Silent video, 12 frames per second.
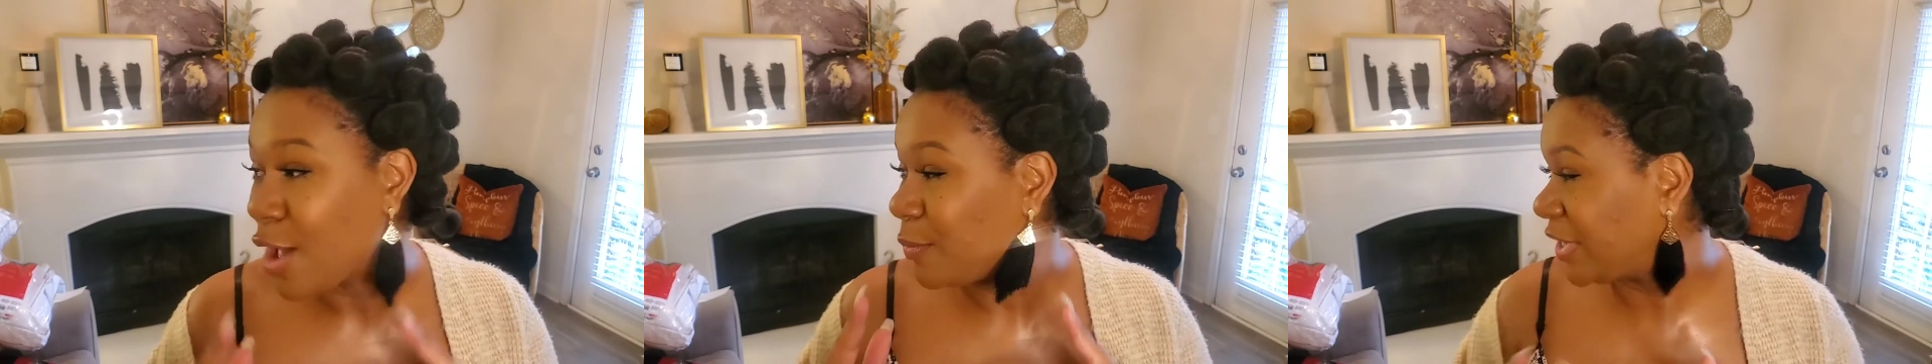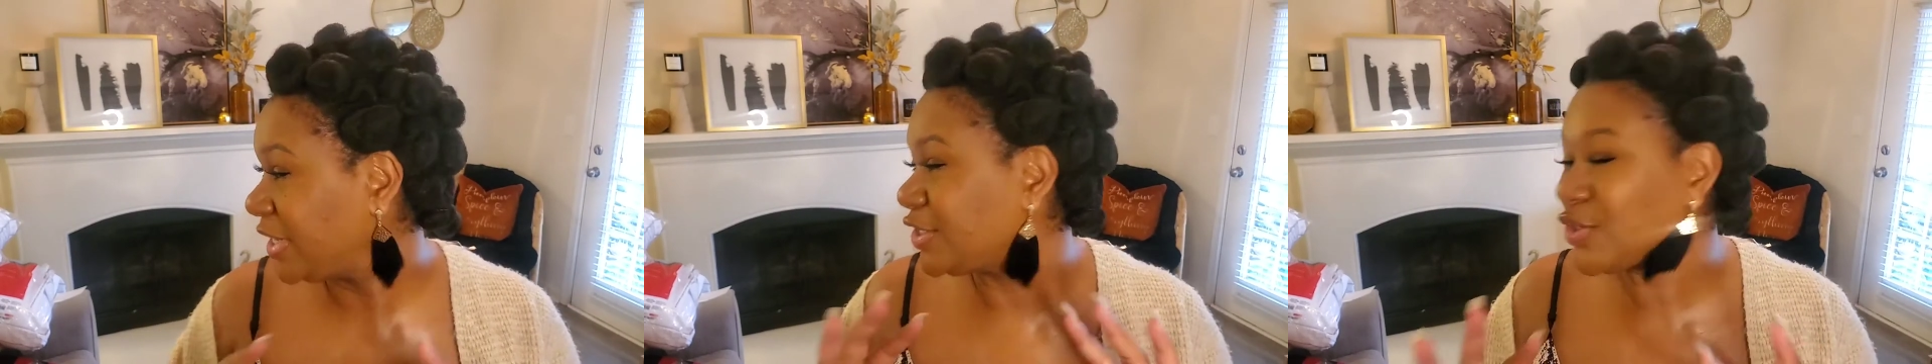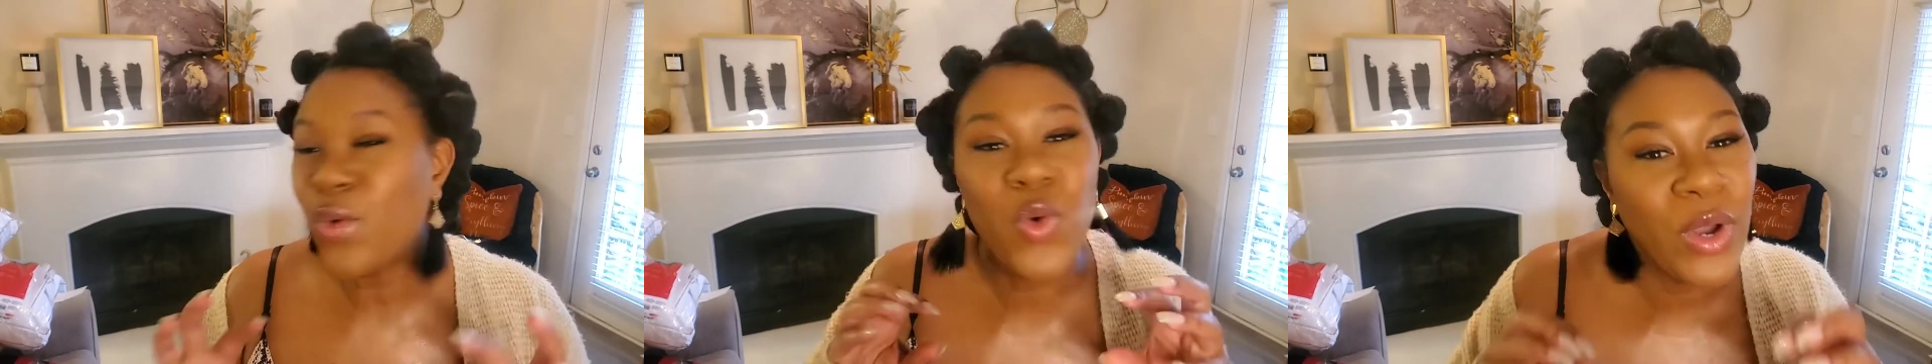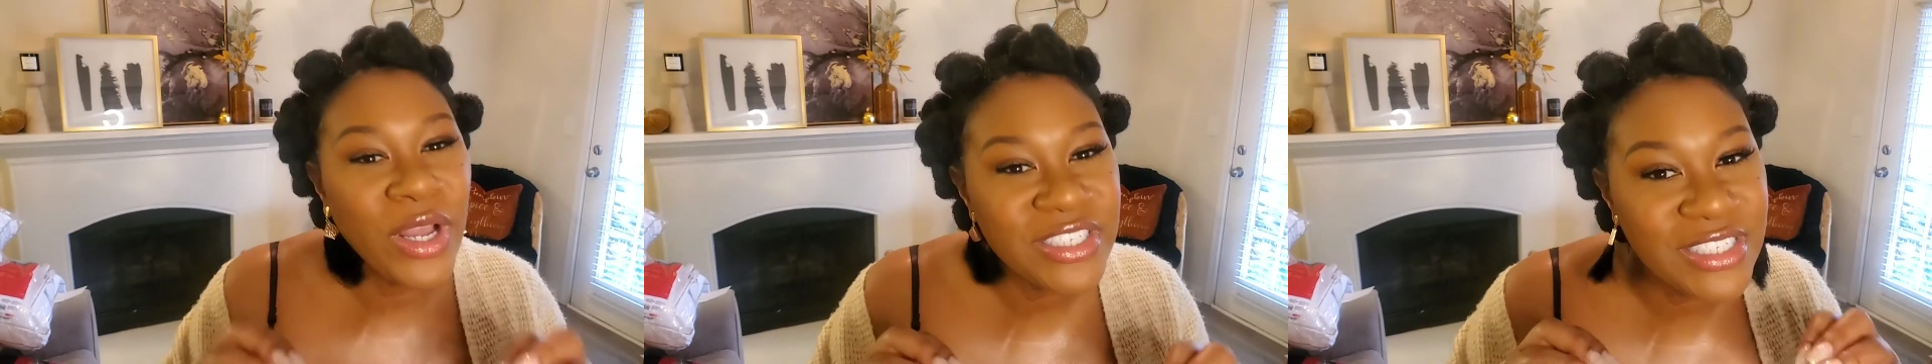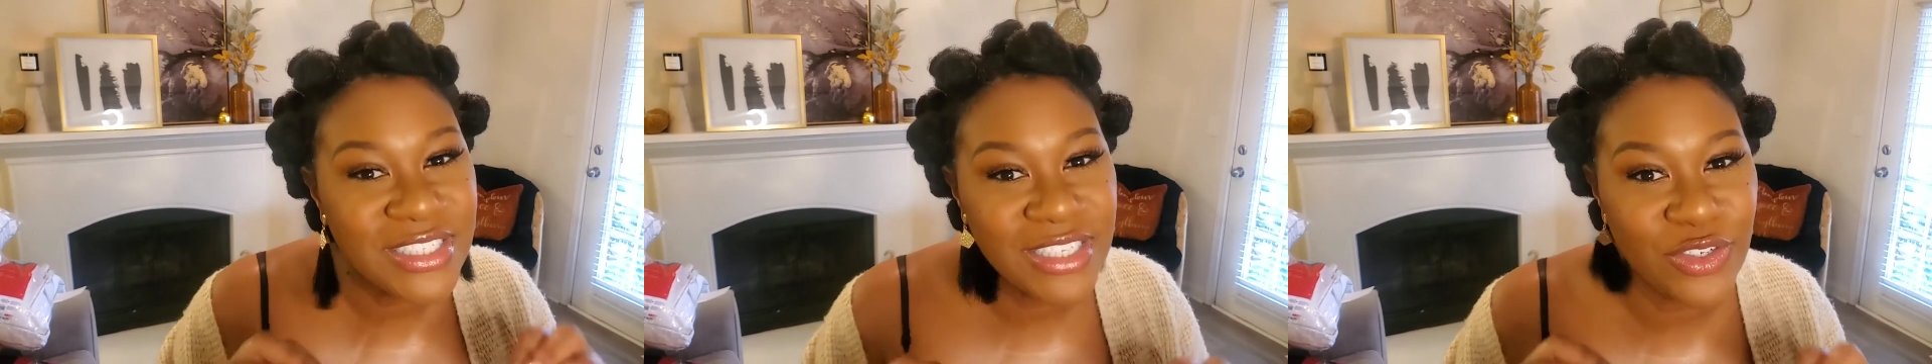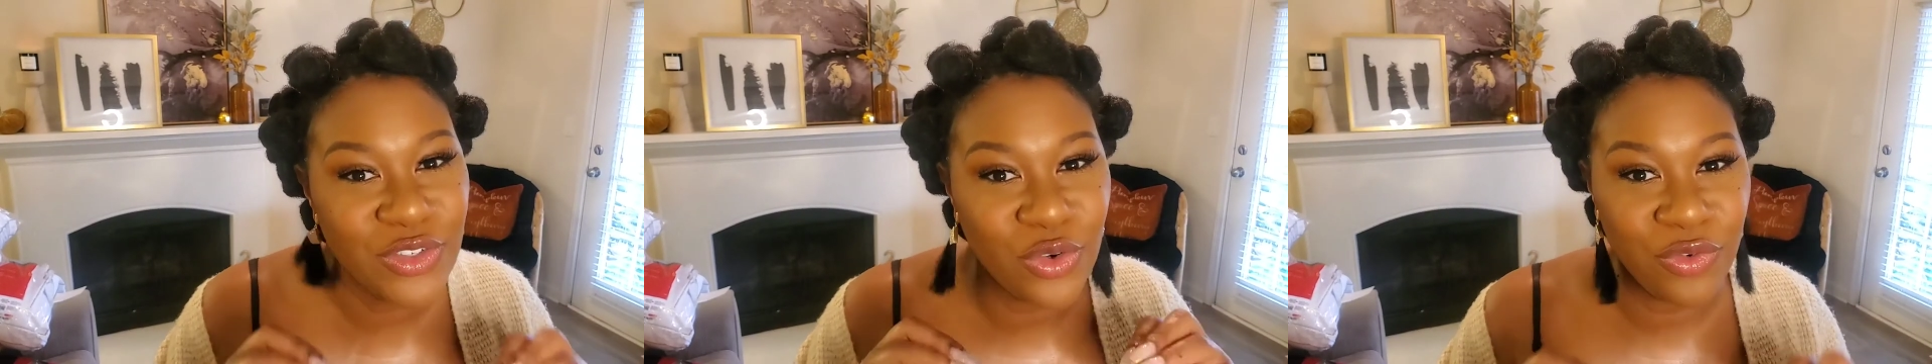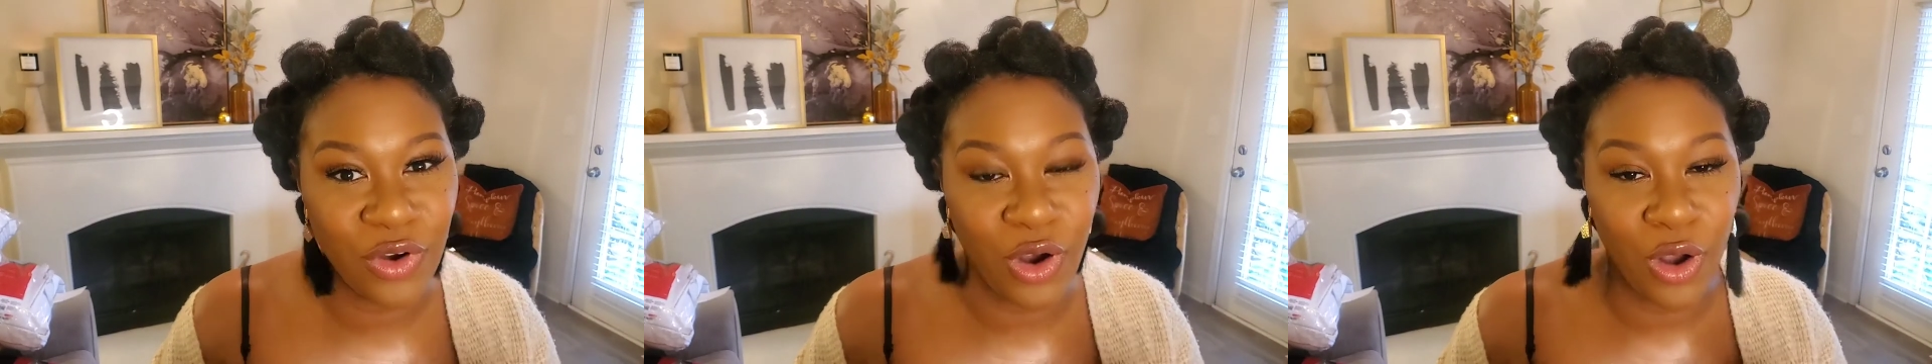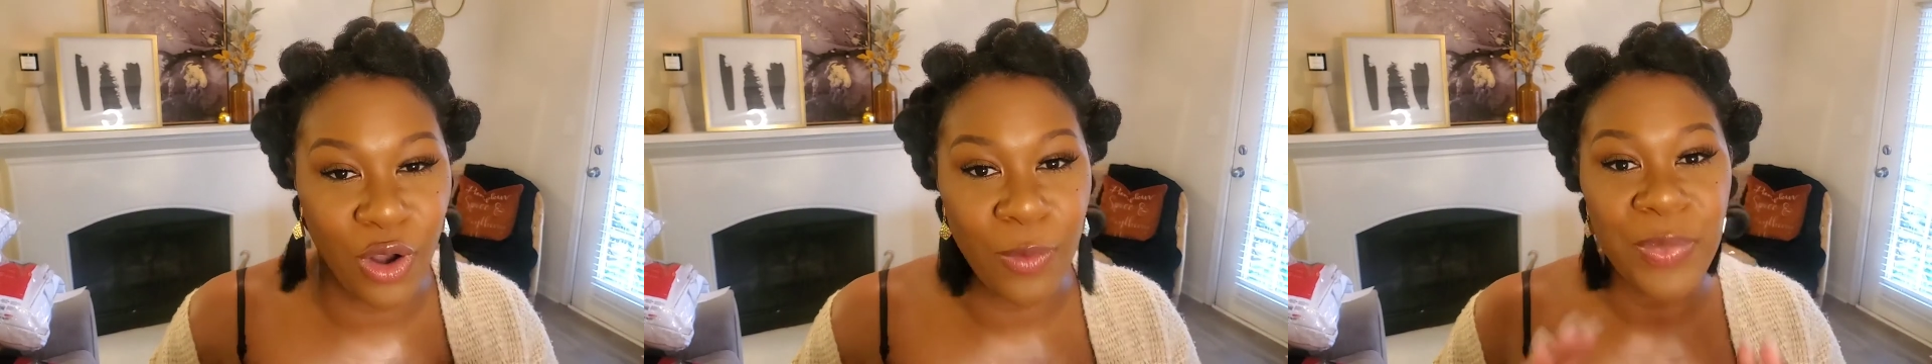but it's so quintessential
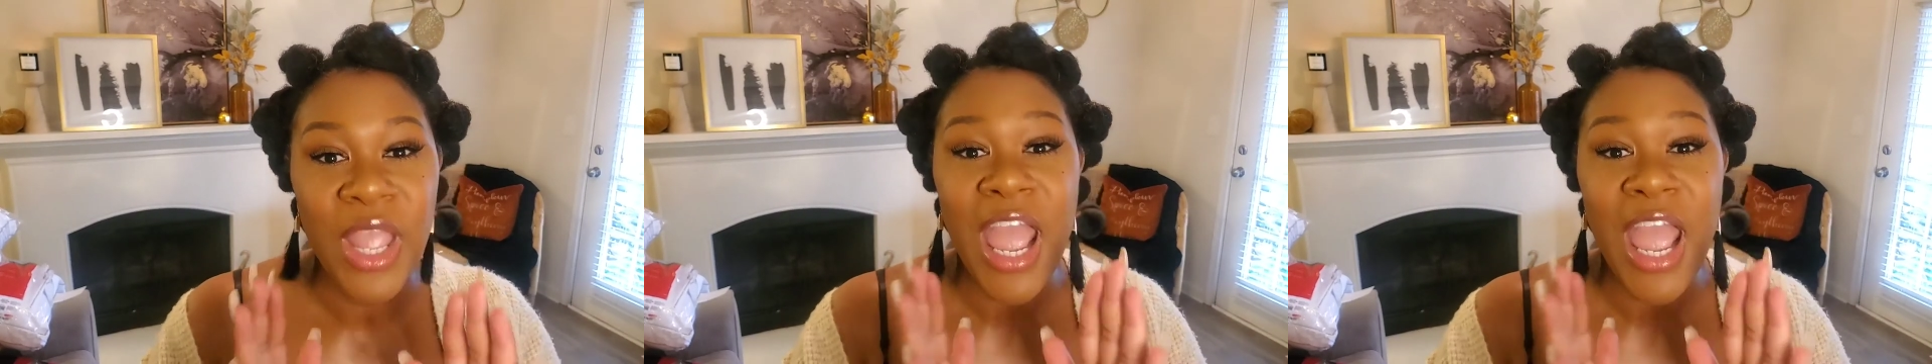fall.